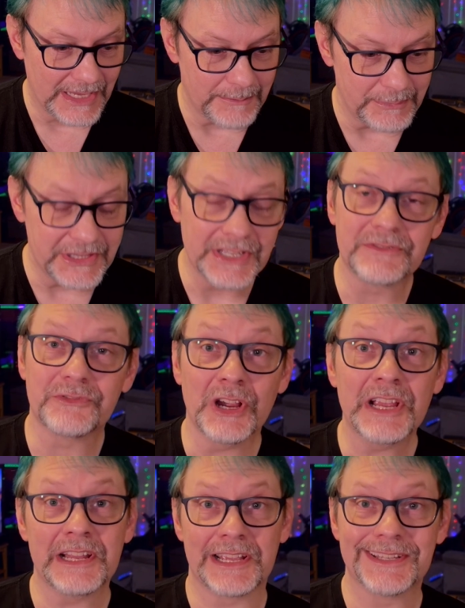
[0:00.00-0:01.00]
But then
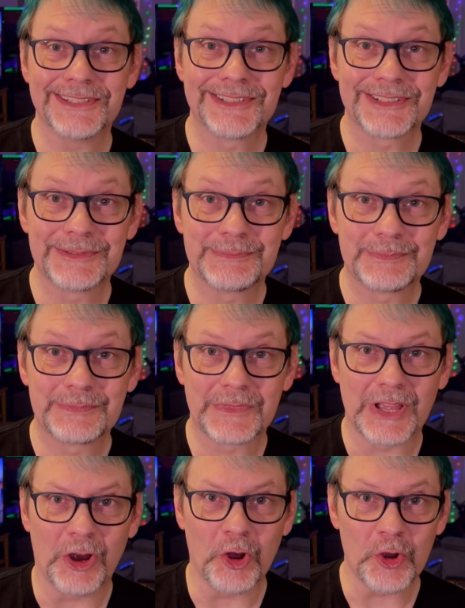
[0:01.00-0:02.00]
Fridays
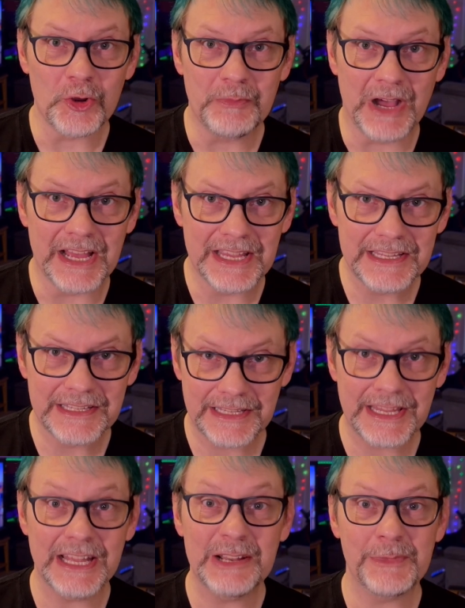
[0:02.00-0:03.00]
are my
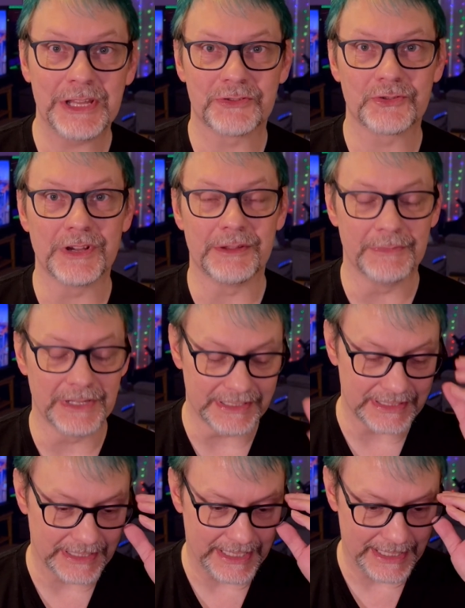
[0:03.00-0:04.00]
ketamine
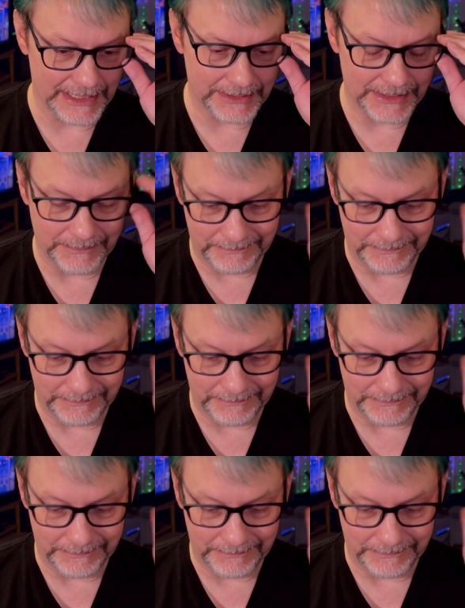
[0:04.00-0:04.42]
treatment, and